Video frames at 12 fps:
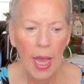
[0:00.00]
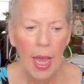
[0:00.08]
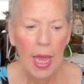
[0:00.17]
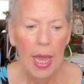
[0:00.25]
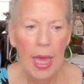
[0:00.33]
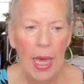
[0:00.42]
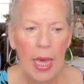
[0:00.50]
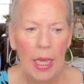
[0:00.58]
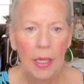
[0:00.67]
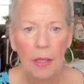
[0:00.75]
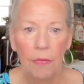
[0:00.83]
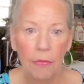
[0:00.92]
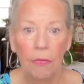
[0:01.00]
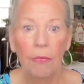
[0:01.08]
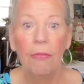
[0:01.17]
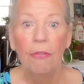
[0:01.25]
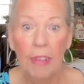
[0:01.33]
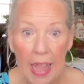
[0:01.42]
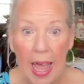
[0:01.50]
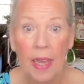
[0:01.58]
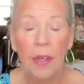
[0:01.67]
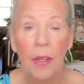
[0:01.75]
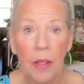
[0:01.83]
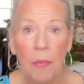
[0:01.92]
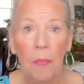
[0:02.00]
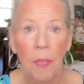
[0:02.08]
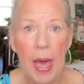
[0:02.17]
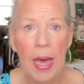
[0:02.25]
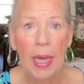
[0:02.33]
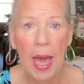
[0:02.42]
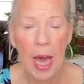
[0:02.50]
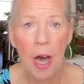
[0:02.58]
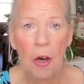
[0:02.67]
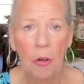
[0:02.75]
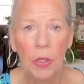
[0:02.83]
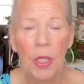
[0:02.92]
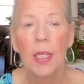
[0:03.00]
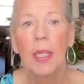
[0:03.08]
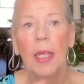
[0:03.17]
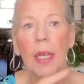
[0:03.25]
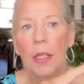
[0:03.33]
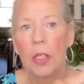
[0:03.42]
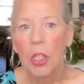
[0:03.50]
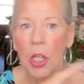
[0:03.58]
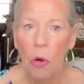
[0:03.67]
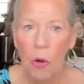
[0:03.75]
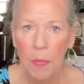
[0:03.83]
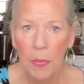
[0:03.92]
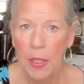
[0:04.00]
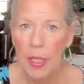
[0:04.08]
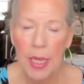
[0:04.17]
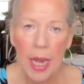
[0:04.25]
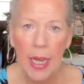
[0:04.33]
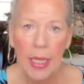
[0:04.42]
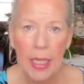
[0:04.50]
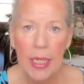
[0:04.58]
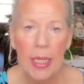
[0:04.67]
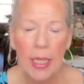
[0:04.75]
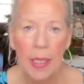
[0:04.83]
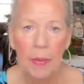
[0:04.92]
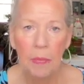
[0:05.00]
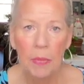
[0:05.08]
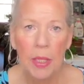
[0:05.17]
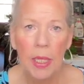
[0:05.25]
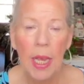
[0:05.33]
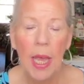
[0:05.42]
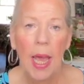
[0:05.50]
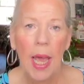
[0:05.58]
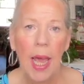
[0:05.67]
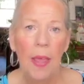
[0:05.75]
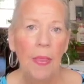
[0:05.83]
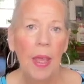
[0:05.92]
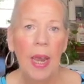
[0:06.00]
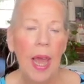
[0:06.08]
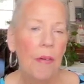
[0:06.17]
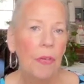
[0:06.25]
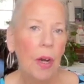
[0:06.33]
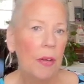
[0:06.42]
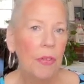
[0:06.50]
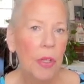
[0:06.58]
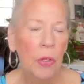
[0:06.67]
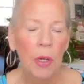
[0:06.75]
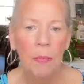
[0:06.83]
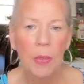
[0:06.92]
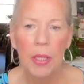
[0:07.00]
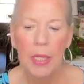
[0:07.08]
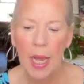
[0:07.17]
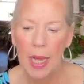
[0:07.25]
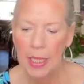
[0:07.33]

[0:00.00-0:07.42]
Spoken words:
and flatten them back out, sew up the side seams, and then after I've sewn up the side